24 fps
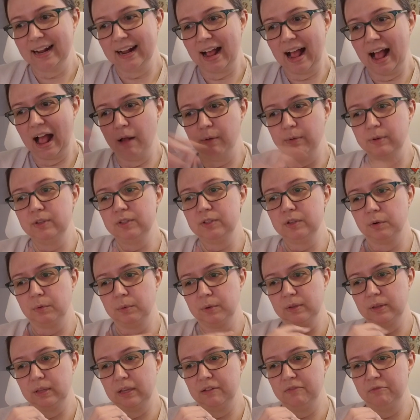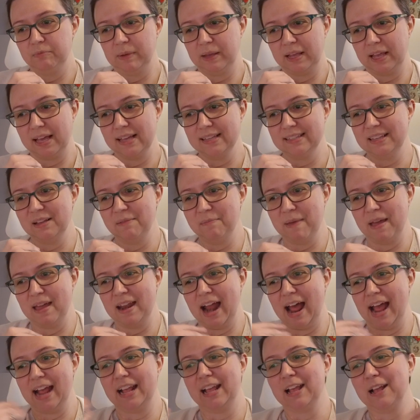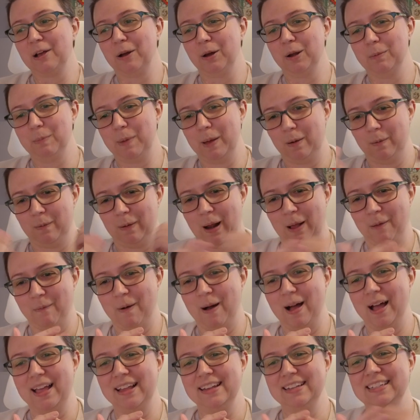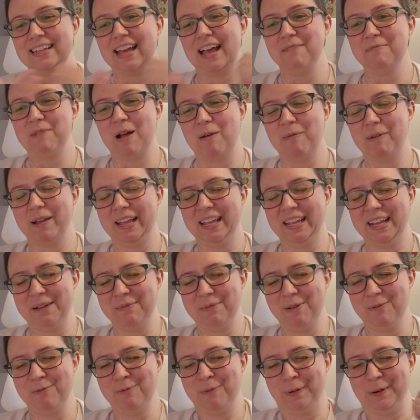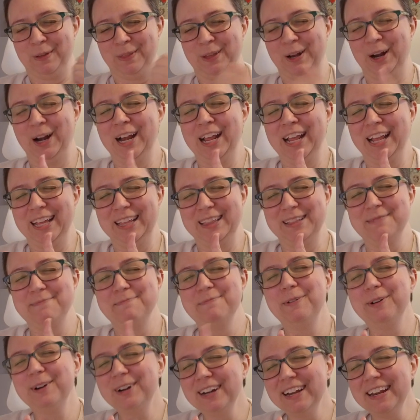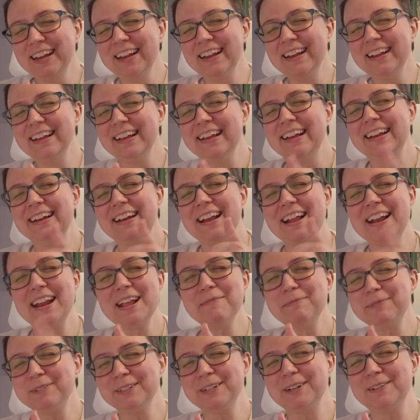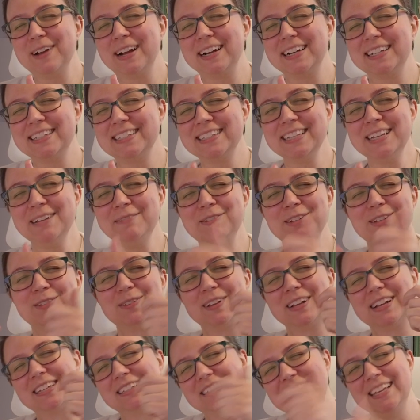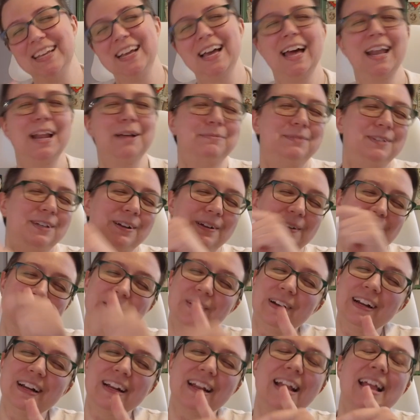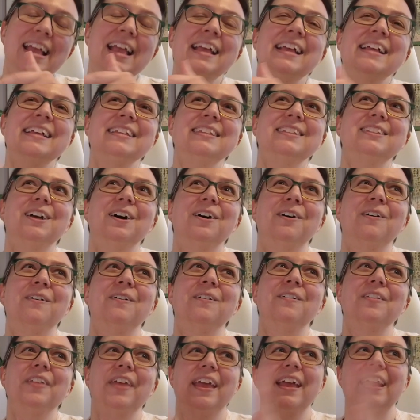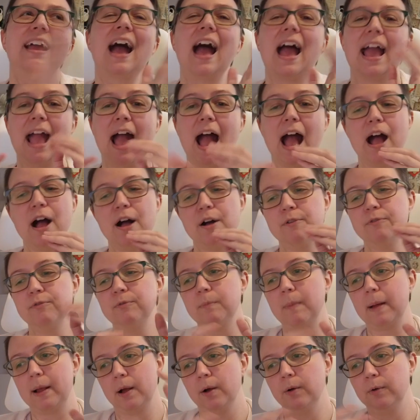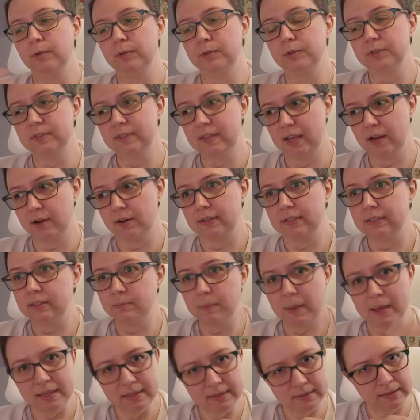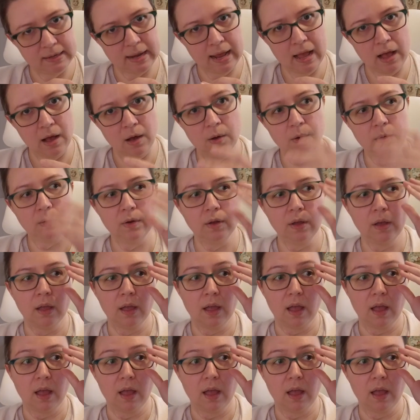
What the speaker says: I was so relieved because it meant I could go to bed when I want. I'm not waking up at 4:30 in the morning, not able to go back to sleep just because he got up to go to work. So I have my own sacred space now.